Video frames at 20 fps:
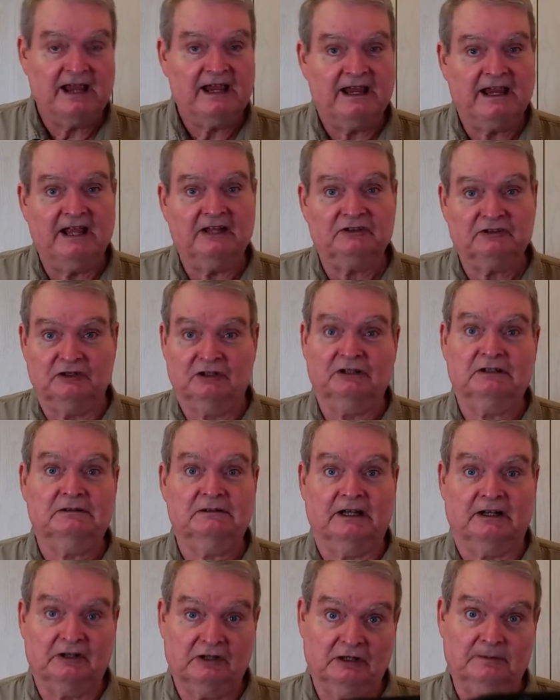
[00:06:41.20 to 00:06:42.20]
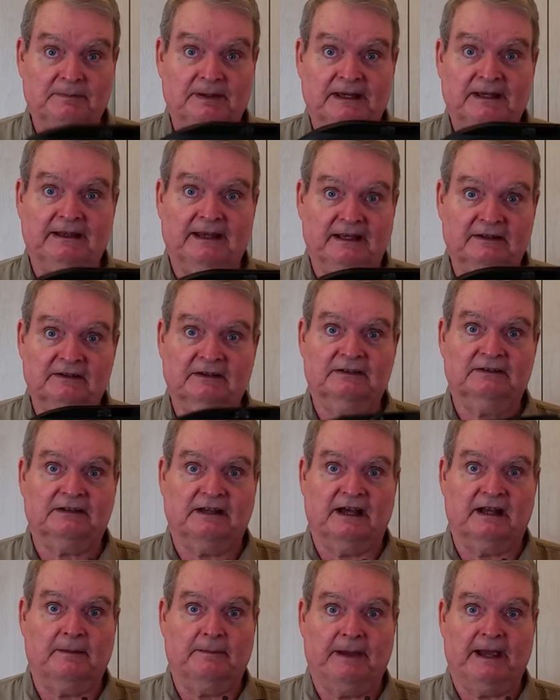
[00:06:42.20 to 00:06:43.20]
it could be they just
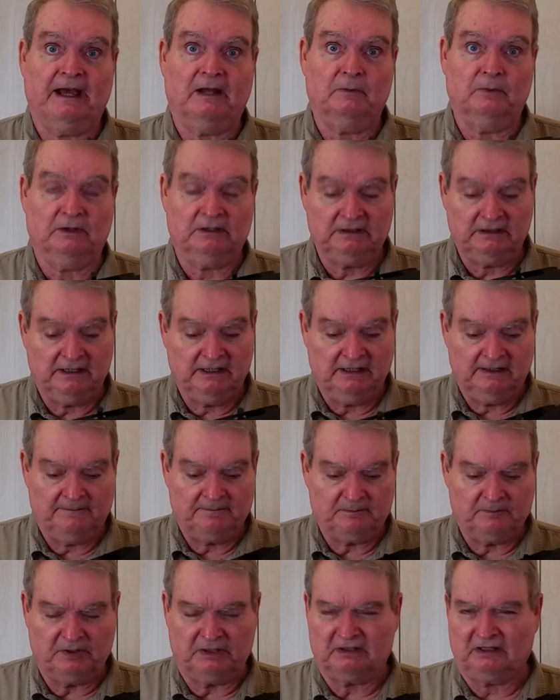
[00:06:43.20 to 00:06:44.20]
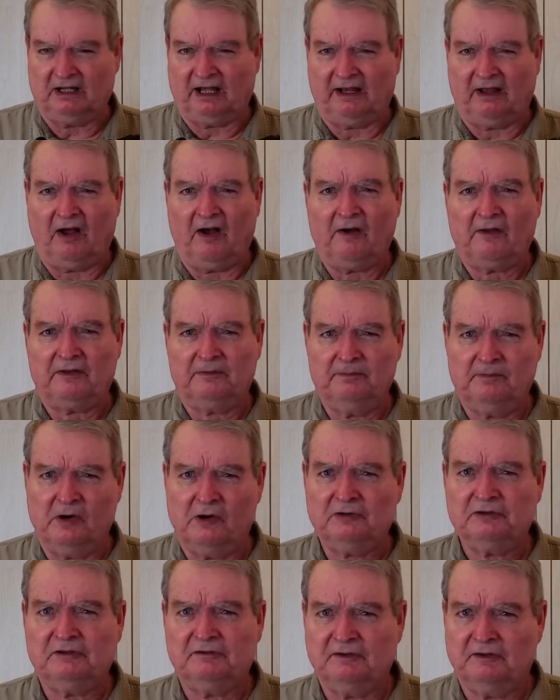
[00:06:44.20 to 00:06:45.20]
got a bad one. But
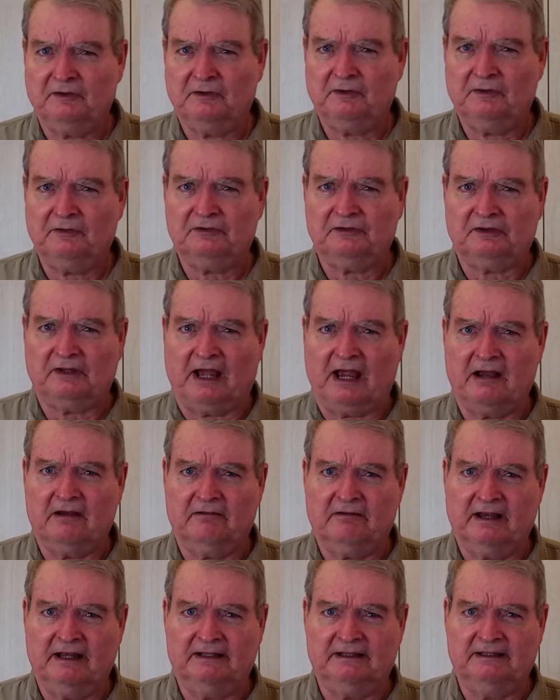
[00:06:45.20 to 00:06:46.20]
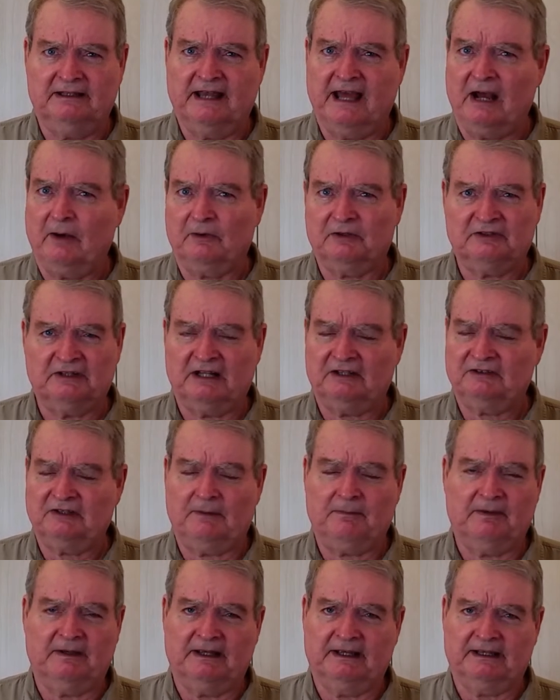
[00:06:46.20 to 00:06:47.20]
most of the reviews I read, that was not
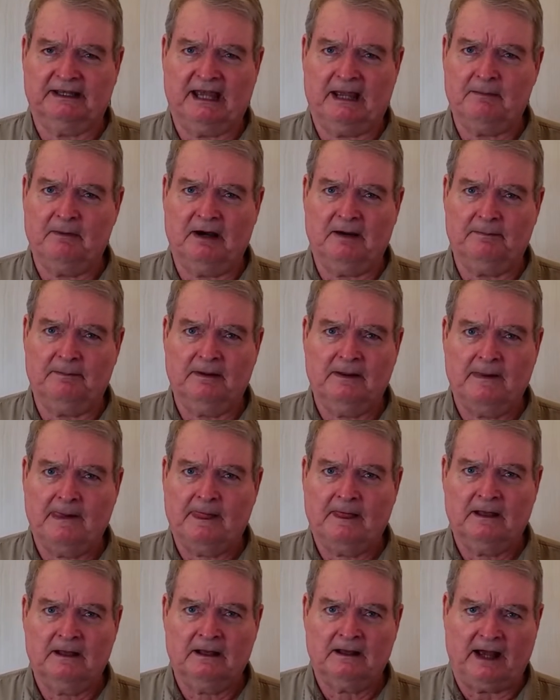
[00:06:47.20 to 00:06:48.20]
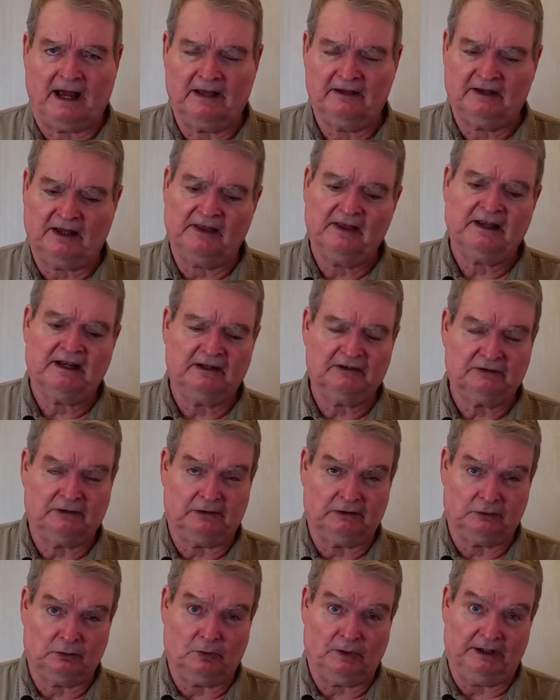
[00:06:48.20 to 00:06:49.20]
something that came up. I think I saw
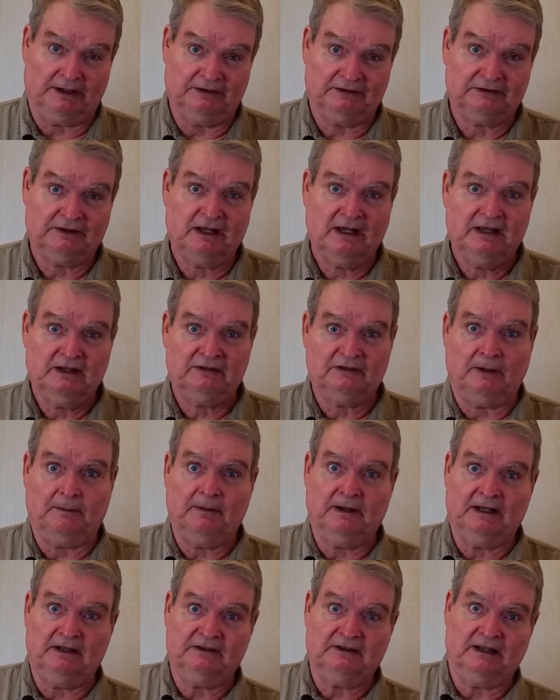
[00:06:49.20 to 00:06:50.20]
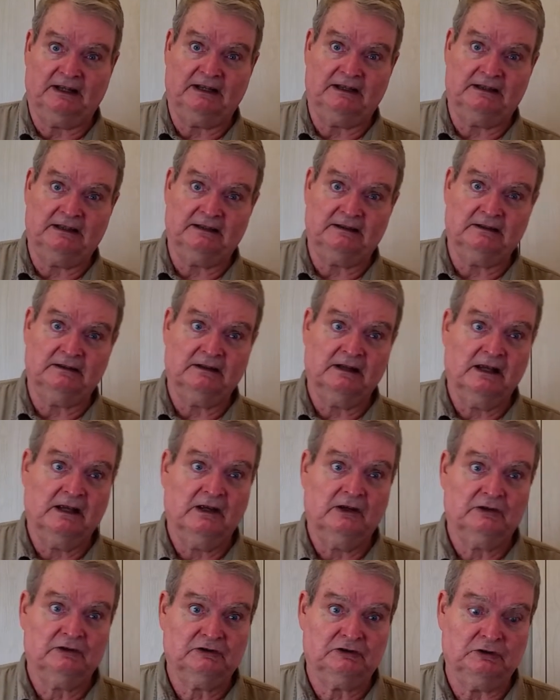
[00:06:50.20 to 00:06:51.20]
twice. Somebody said it didn't
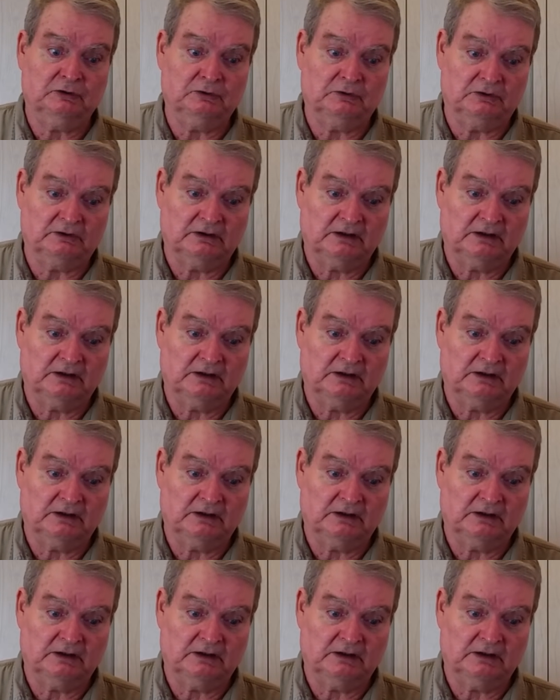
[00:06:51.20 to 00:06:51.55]
shoot.